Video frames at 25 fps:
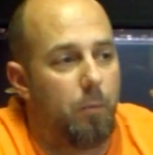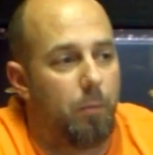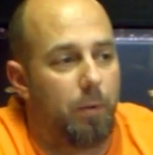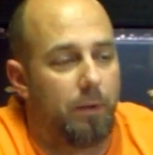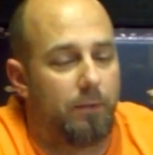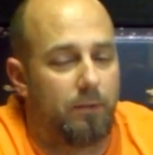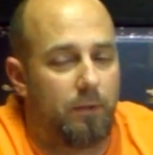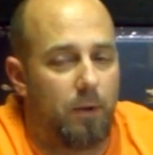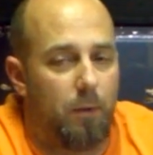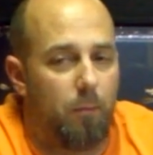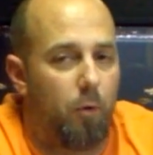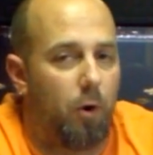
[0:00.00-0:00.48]

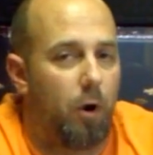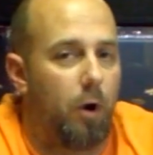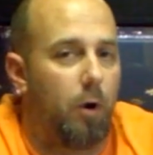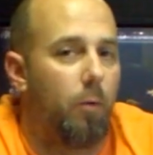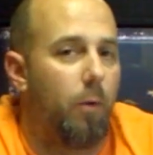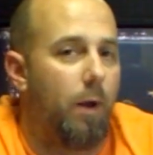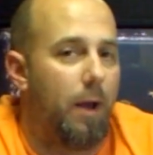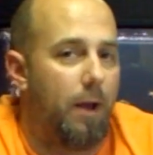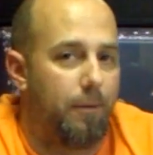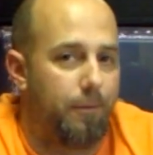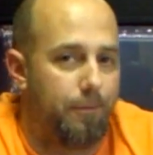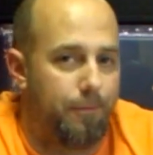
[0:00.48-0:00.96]
but somewhere
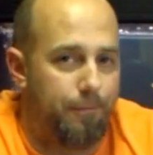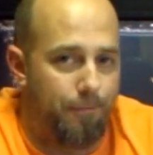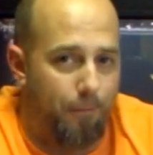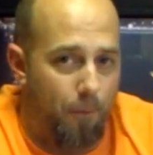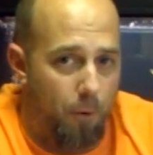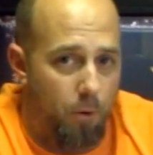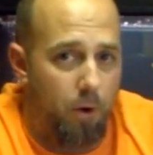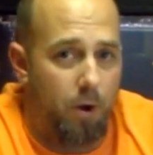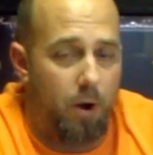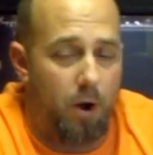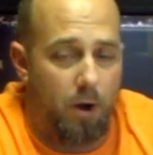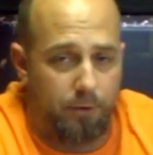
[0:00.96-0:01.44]
around
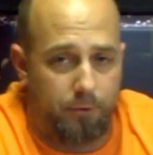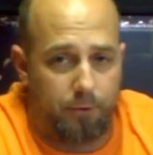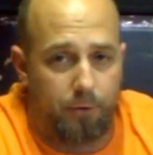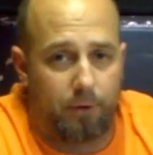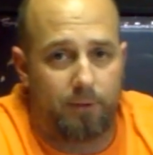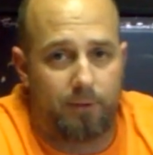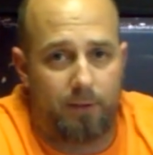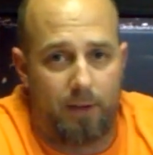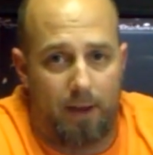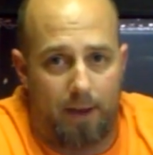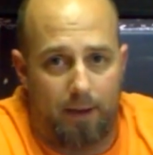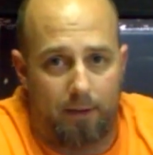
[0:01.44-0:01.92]

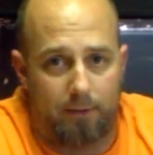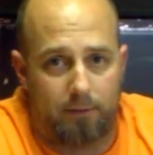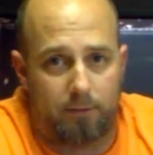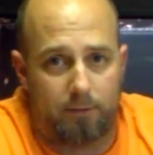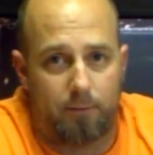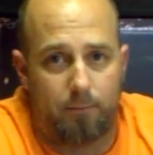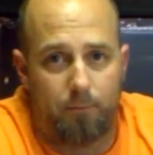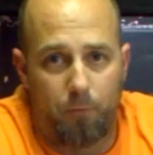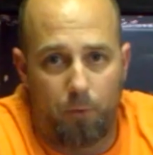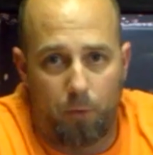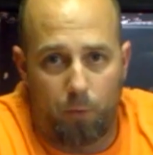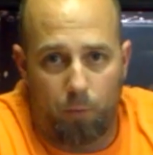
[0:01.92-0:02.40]
400
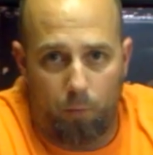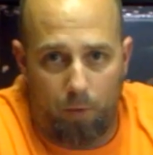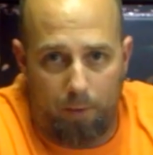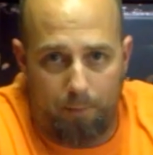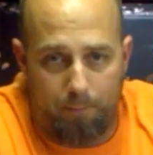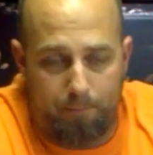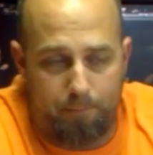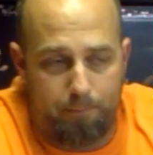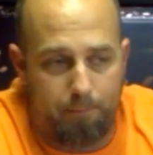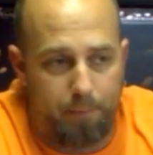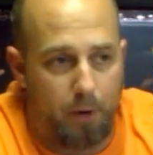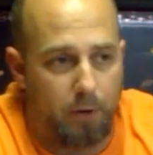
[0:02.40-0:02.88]
tanks we
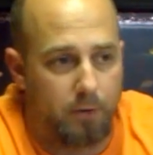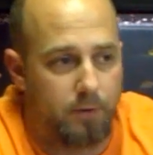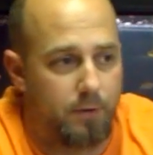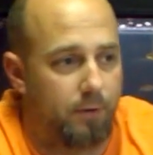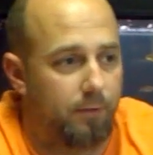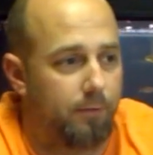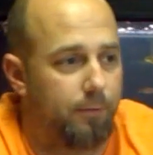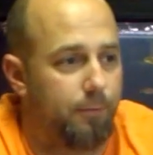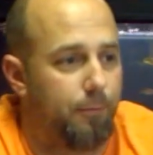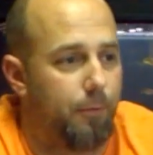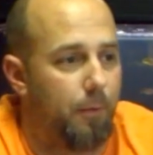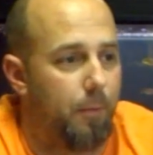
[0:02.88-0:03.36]

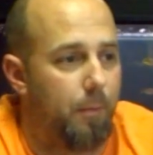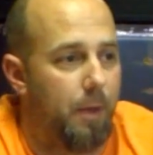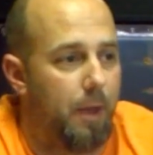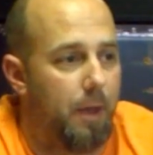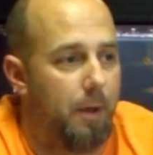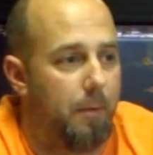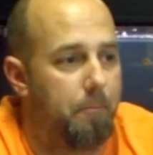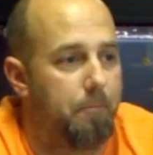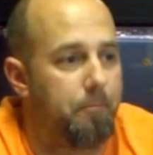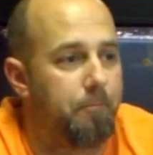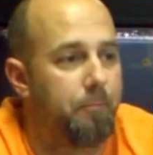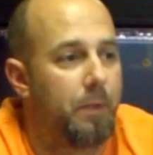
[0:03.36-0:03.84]
purchased from
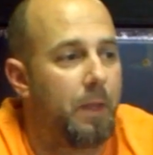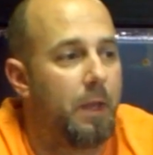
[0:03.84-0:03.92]
him.